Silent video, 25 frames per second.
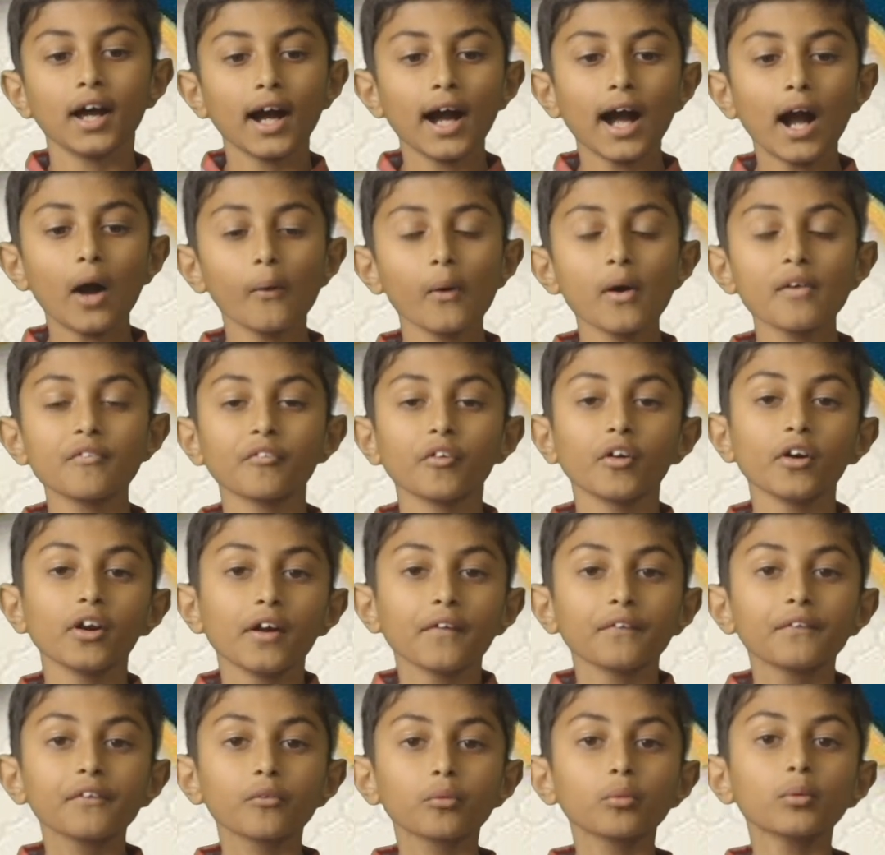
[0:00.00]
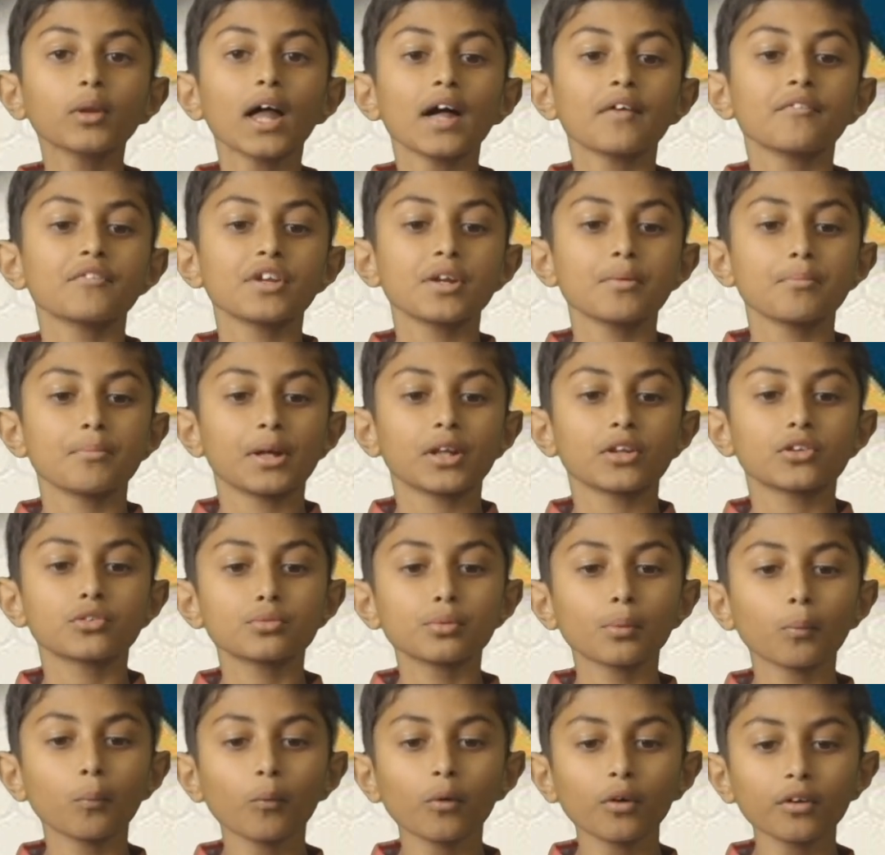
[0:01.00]
However, this will have an immense
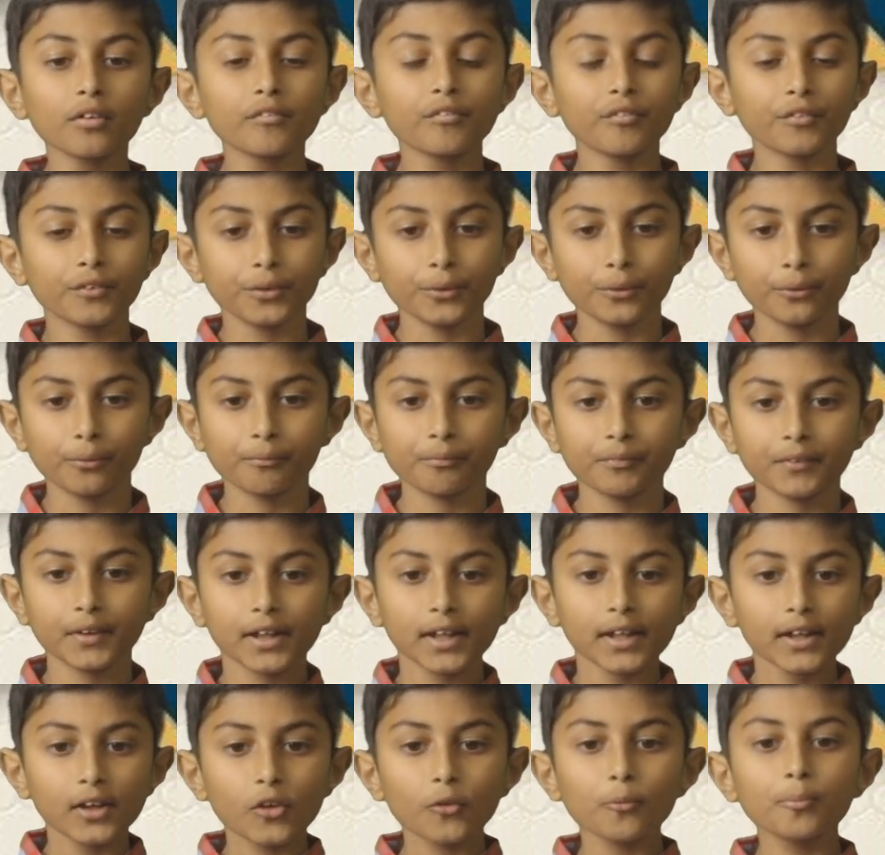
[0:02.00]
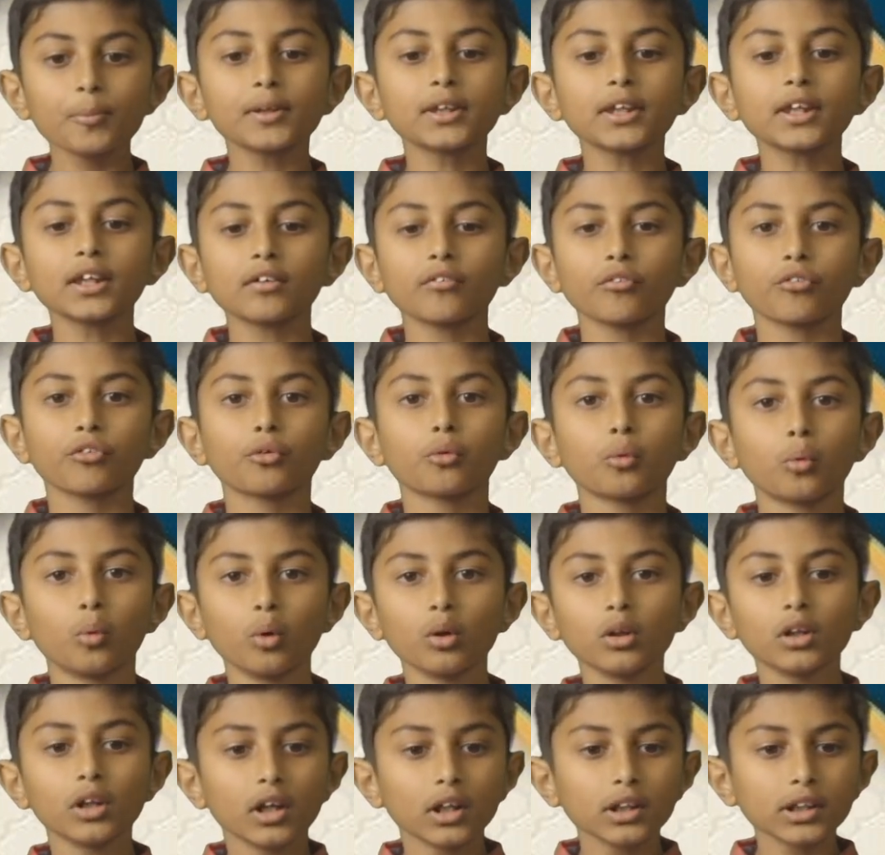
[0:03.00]
reward for you. Speaking of
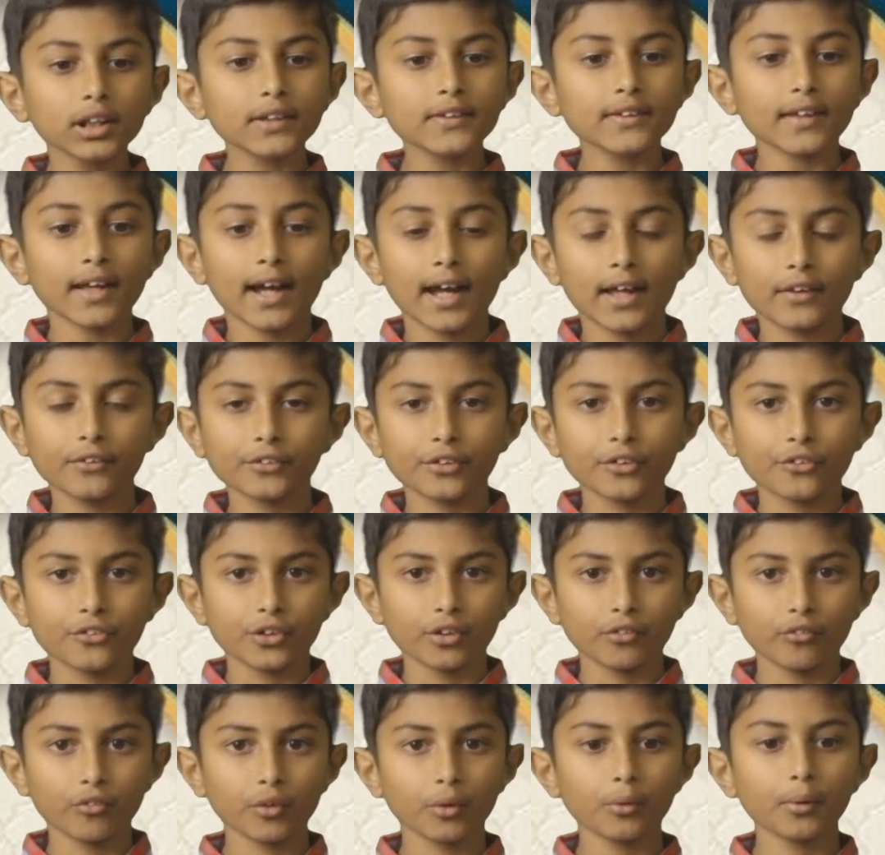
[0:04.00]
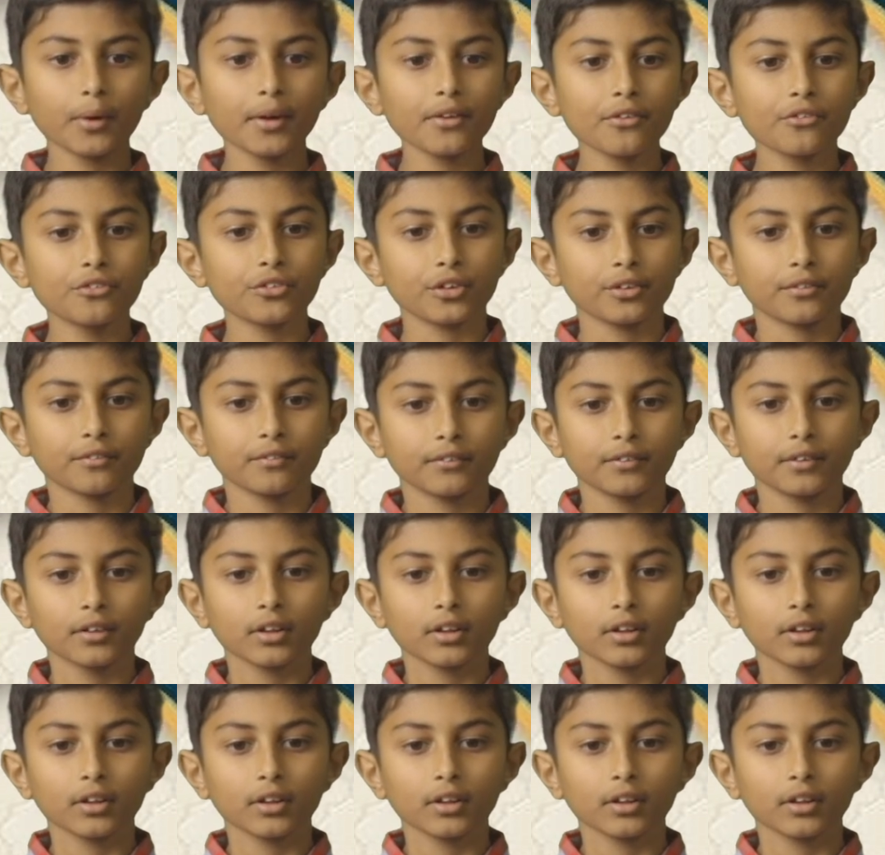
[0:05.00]
school, let's ask ourselves a question.